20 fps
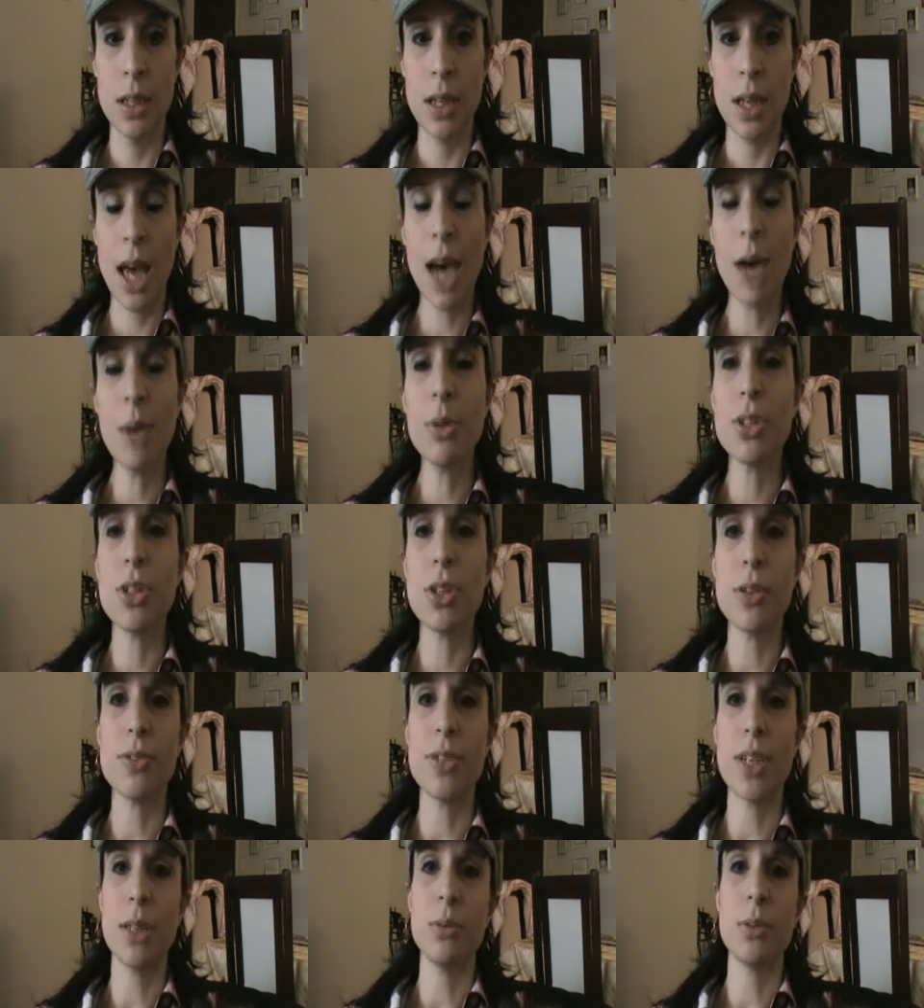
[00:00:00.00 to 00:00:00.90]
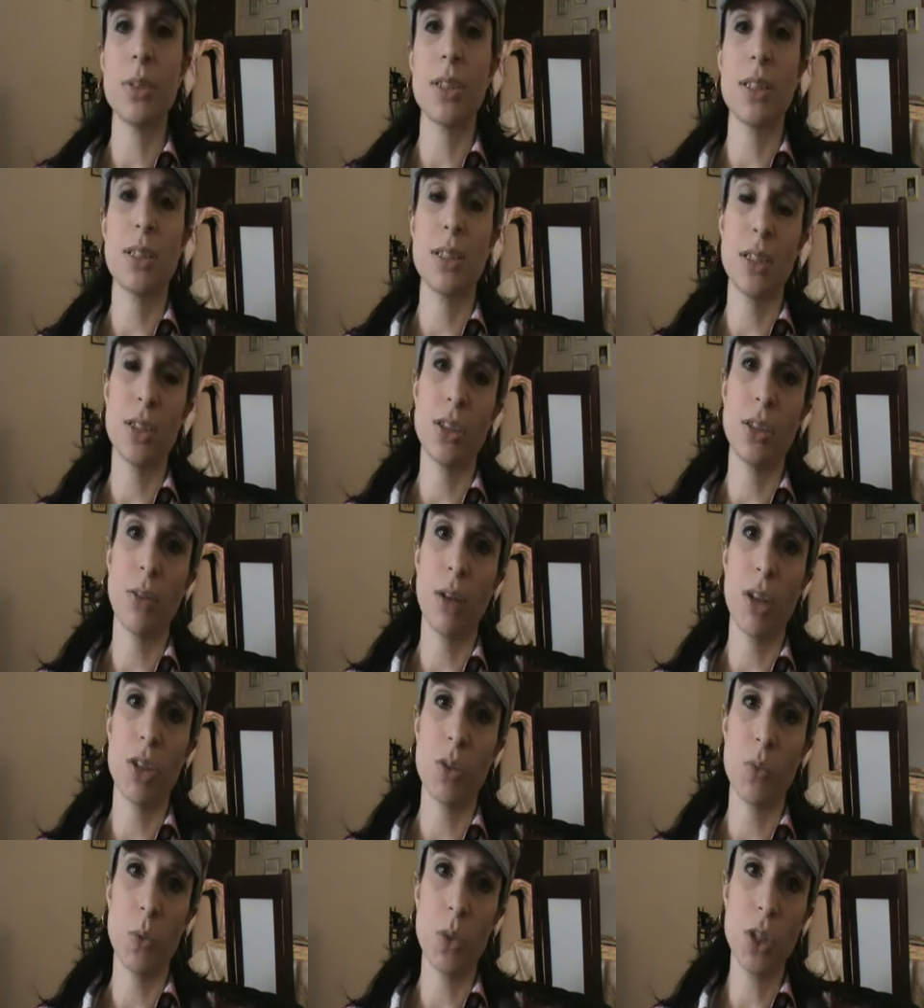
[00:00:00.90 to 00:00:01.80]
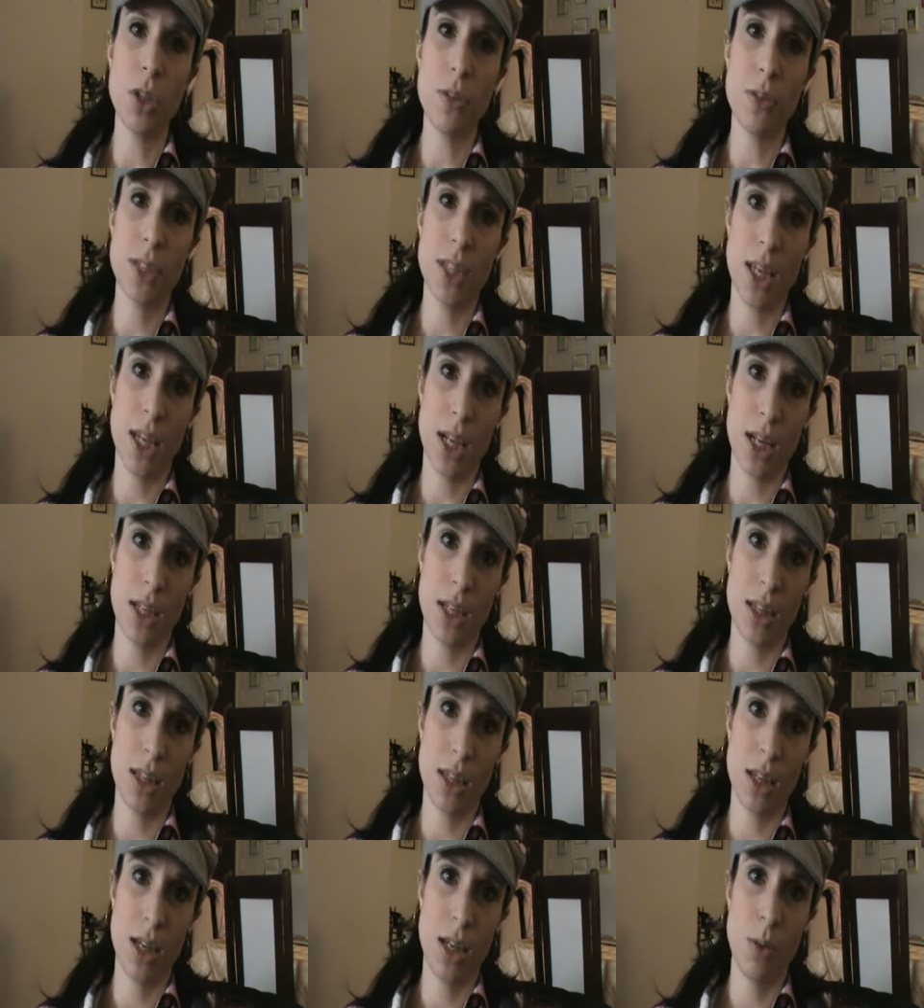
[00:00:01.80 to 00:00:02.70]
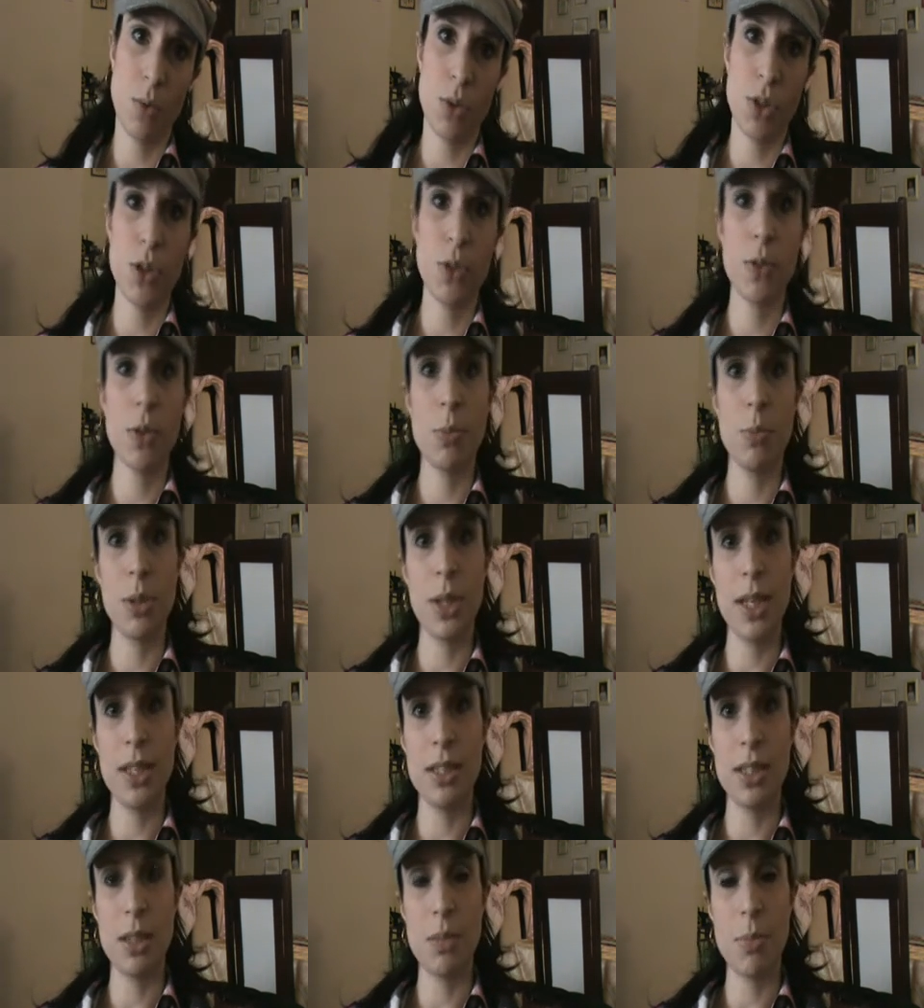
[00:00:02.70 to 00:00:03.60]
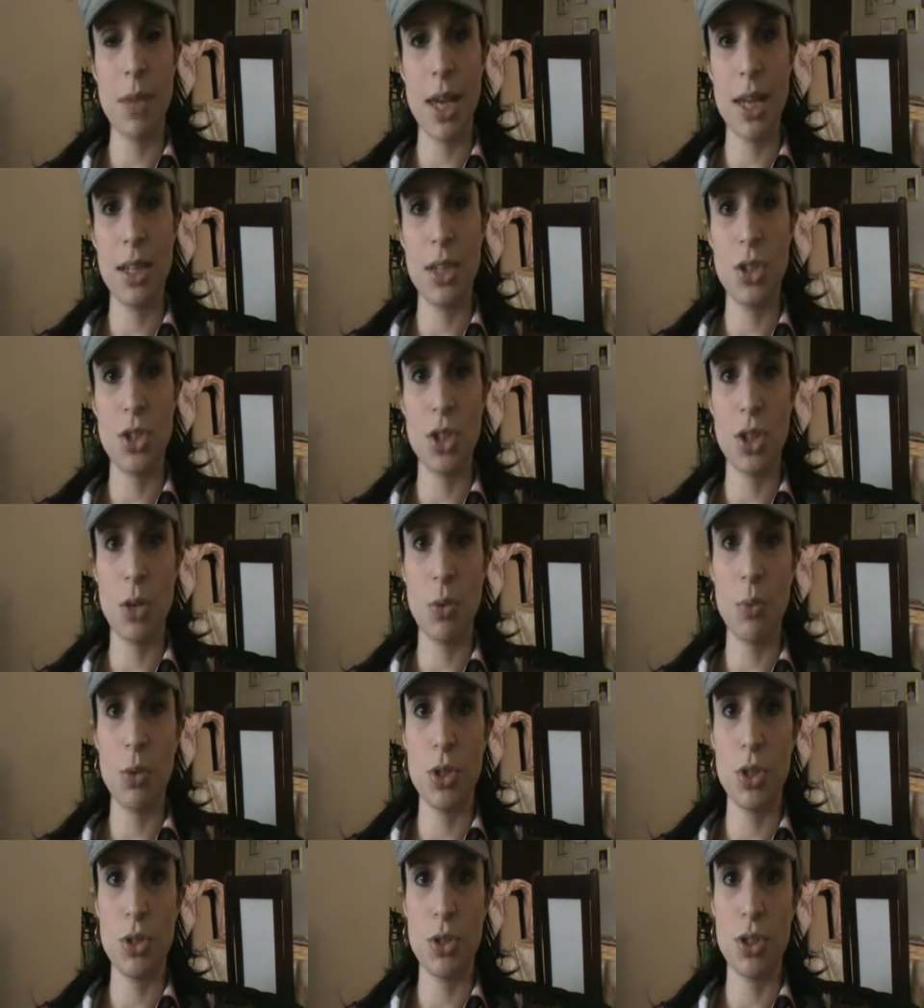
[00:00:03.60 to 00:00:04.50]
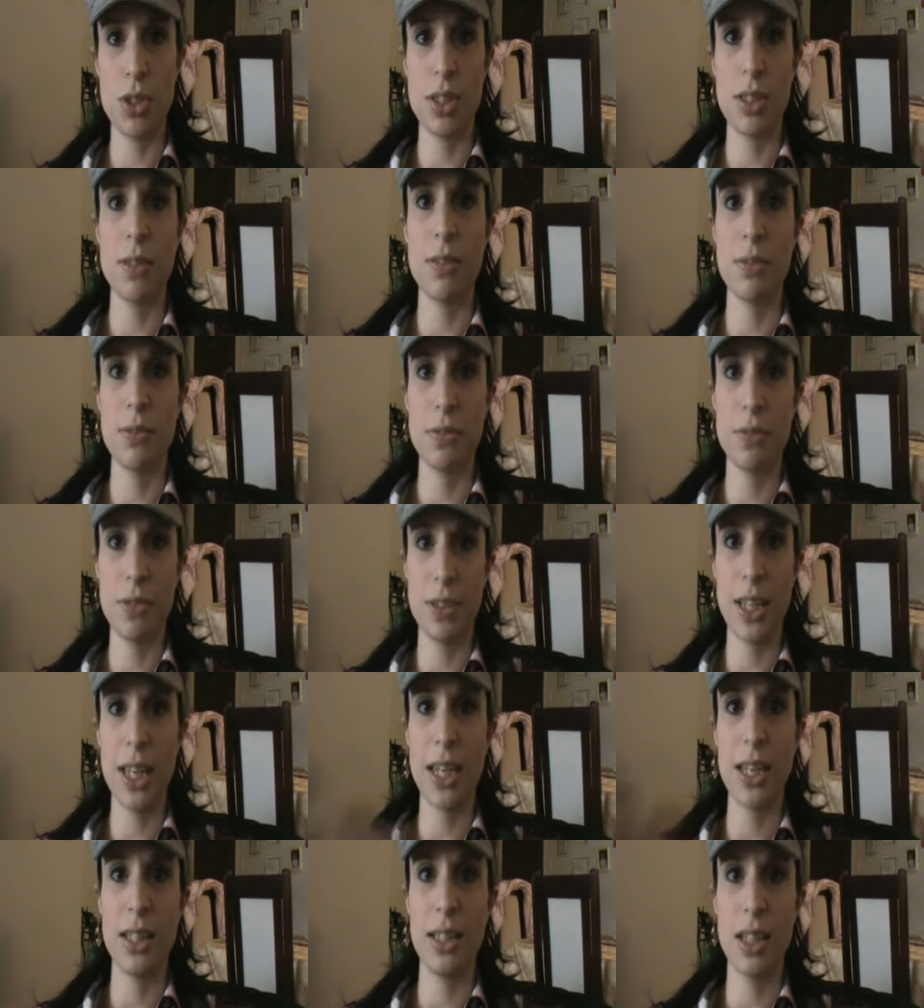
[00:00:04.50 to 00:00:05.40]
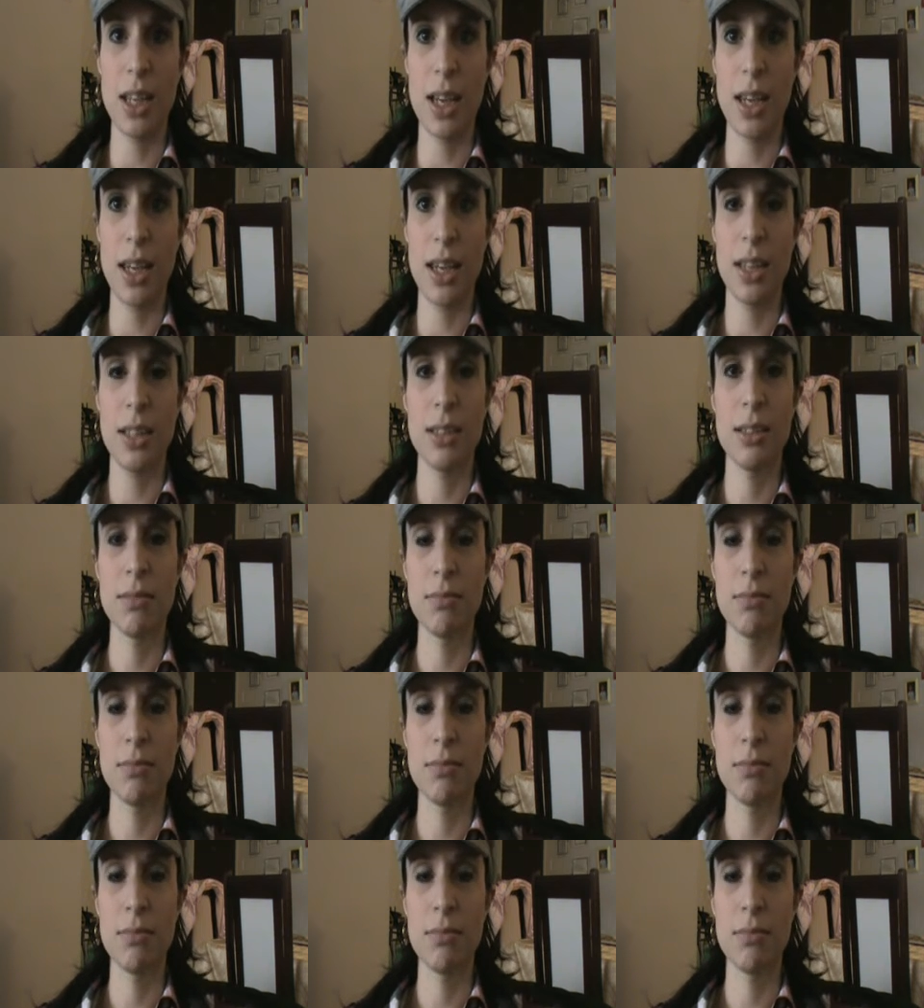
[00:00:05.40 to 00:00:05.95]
How would you have dealt with the situation? Would you have said anything? Would you have complained to the manager? Would you just have let it lie?